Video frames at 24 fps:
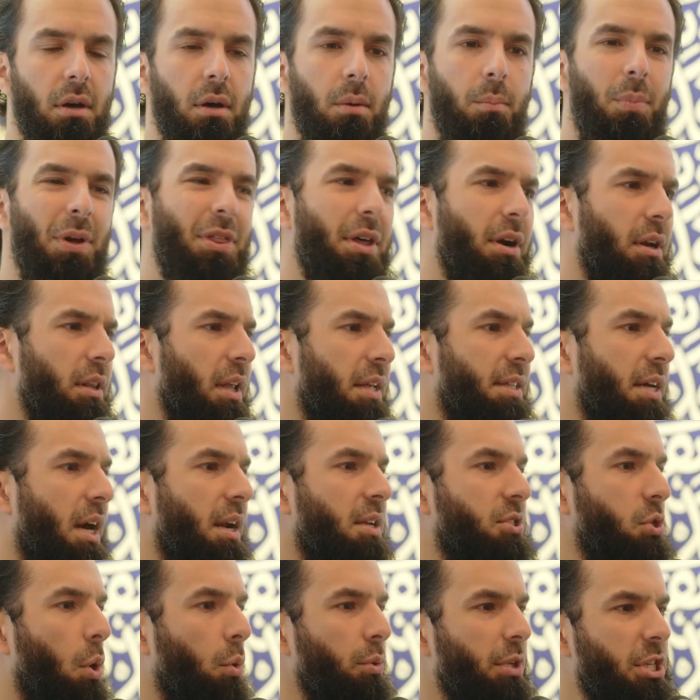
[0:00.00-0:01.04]
But then Allah Ta'ala
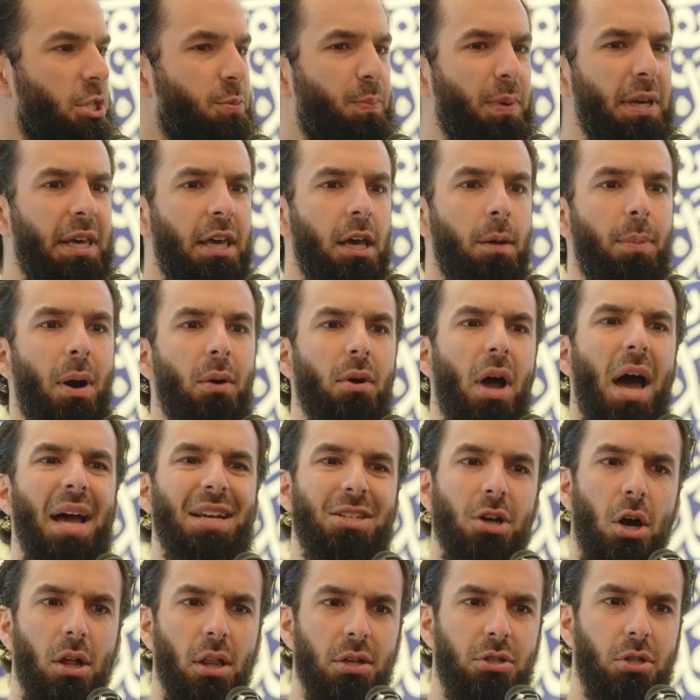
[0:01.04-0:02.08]
is only speaking about
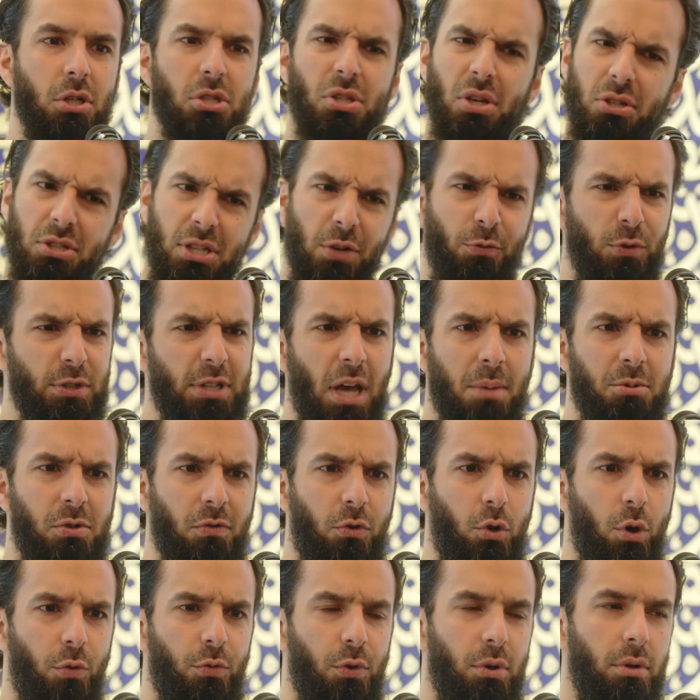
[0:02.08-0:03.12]
idolaters. There's different types of
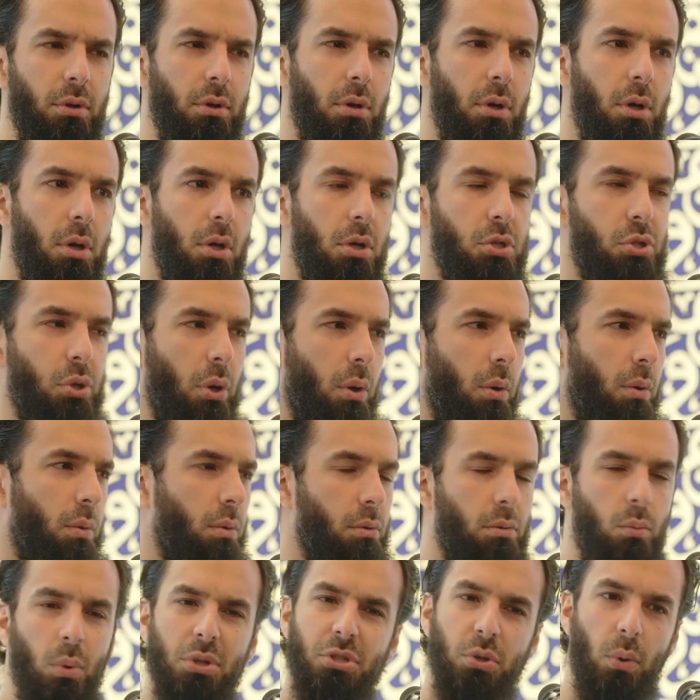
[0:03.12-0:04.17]
kufr. So
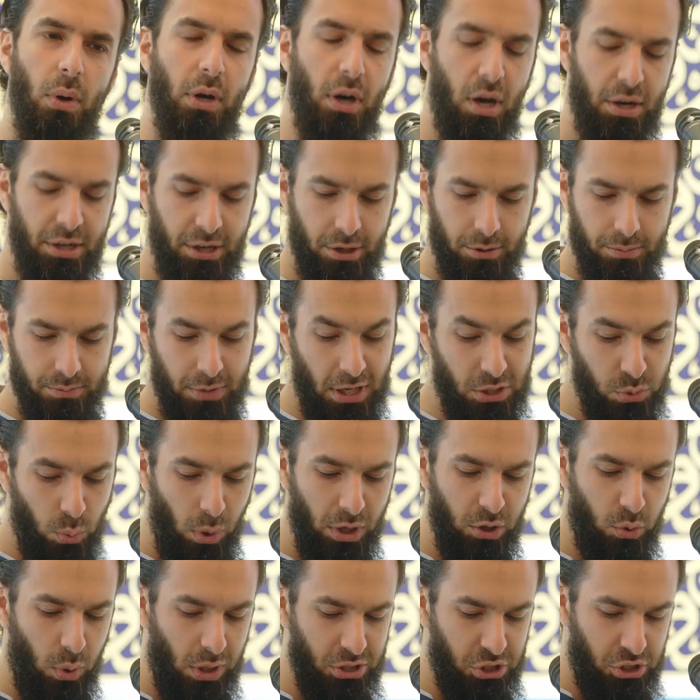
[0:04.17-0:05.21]
what's going on here? That's
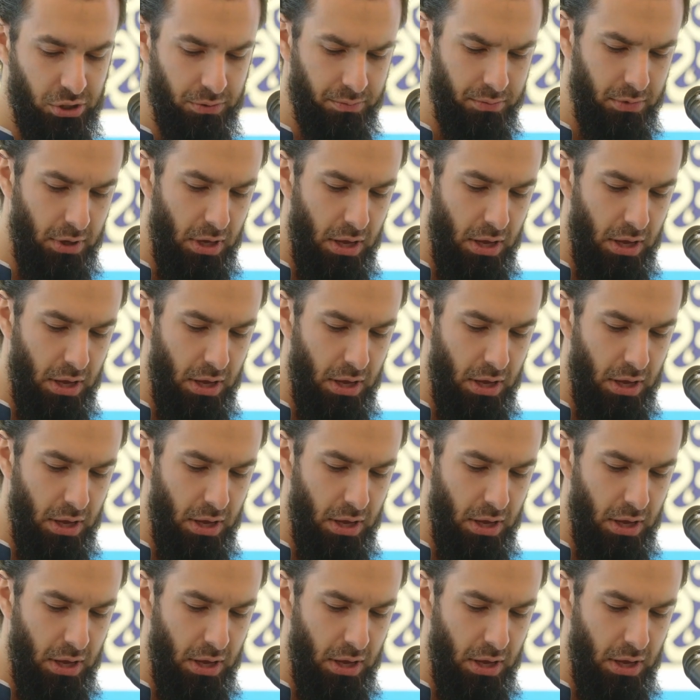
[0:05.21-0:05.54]
one question.